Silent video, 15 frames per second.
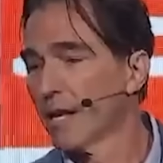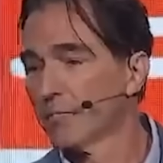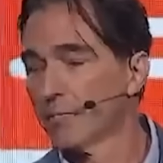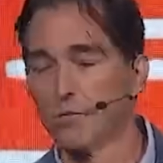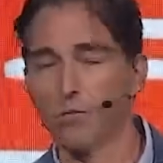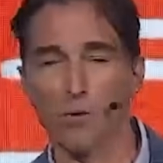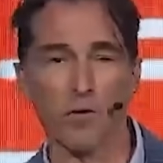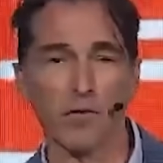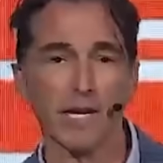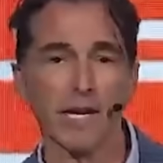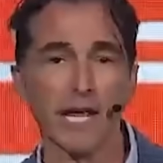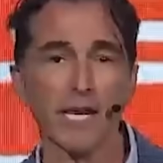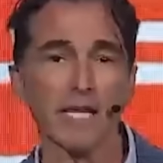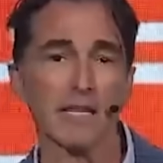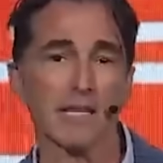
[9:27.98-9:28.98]
But more than
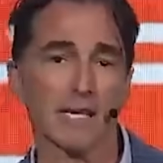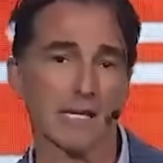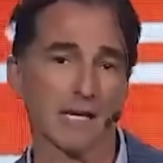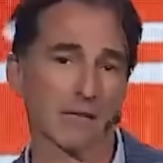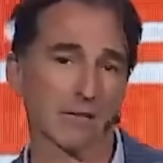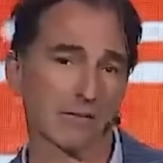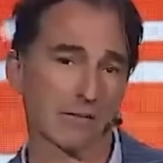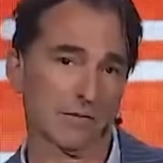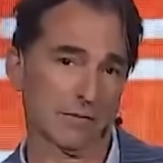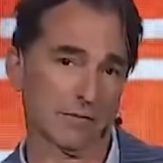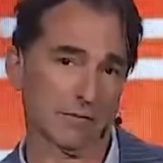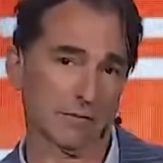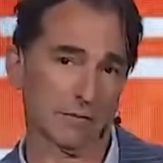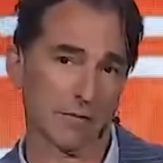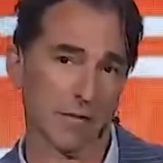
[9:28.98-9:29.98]
anything else,
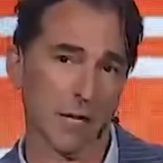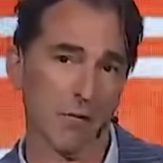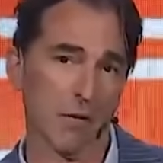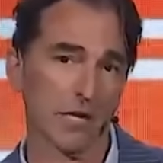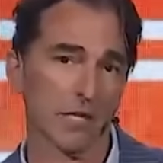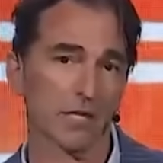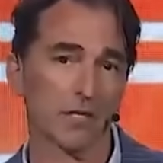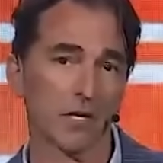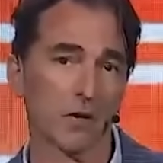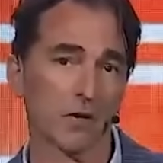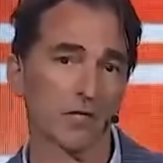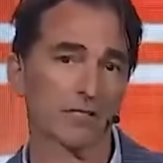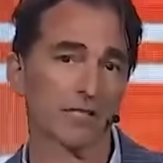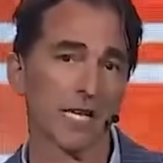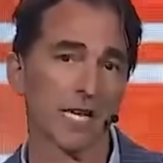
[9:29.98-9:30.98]
I want you to
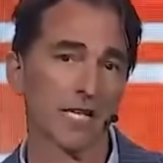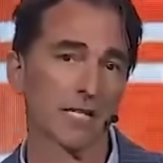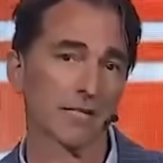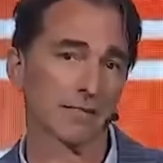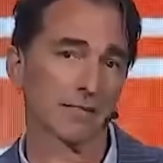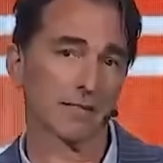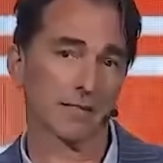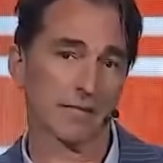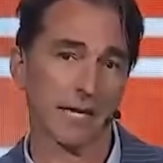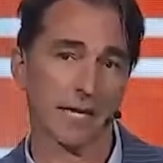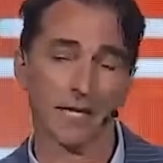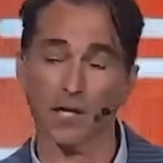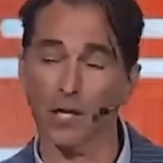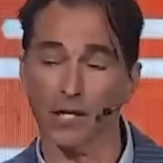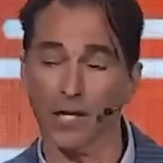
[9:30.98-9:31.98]
notice that in this
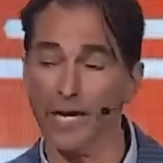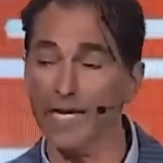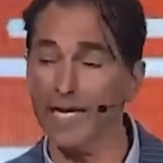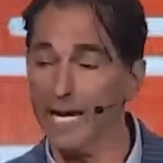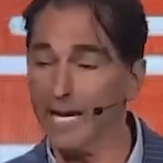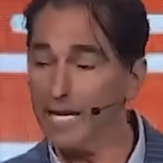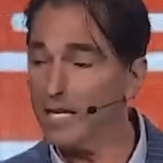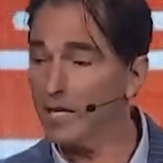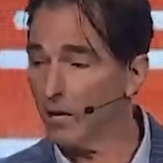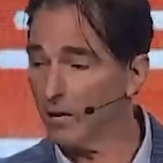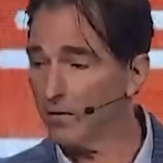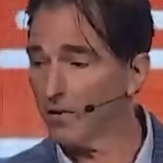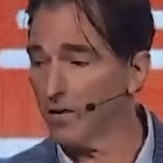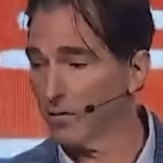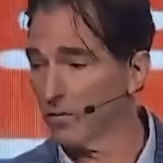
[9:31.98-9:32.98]
design, unlike any
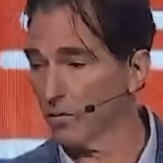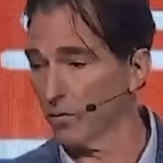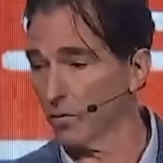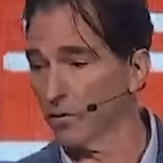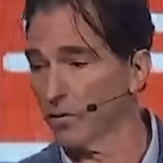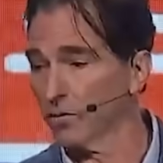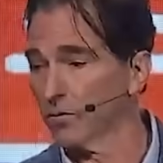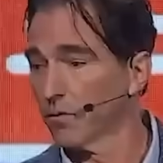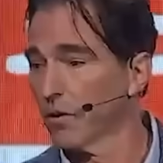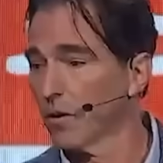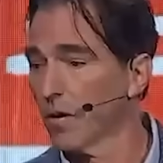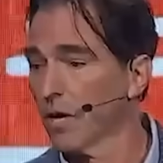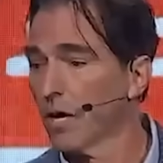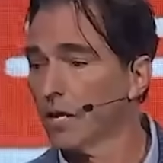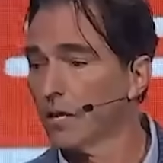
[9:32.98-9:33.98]
other in the world,
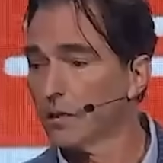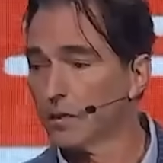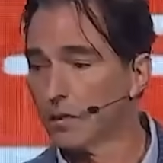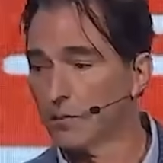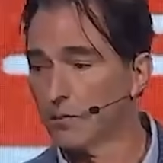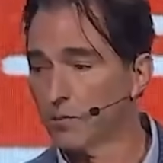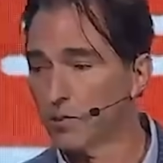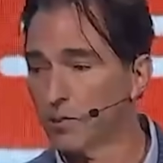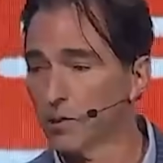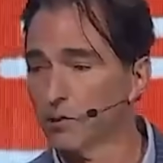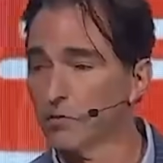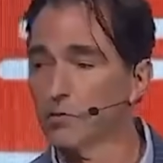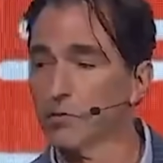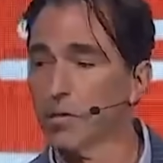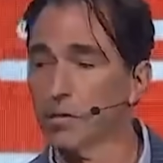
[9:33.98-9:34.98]
the community
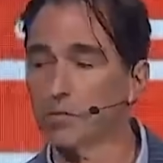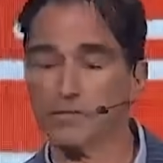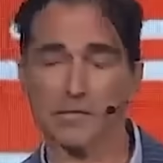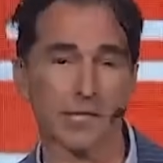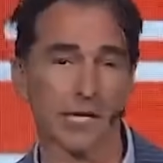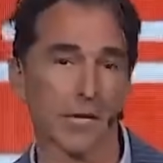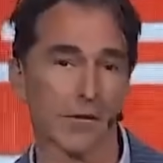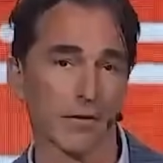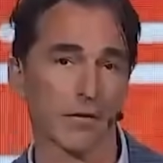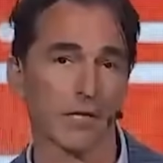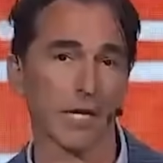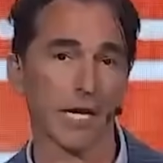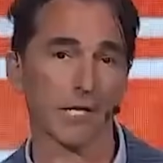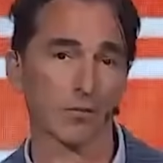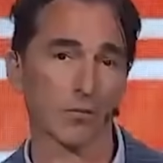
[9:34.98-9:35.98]
will come together
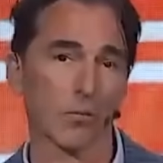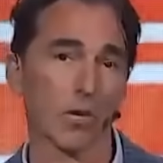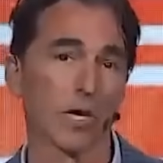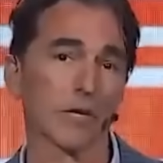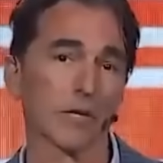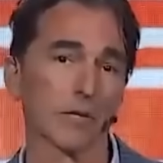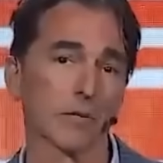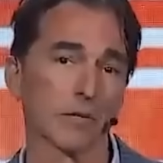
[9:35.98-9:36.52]
as one.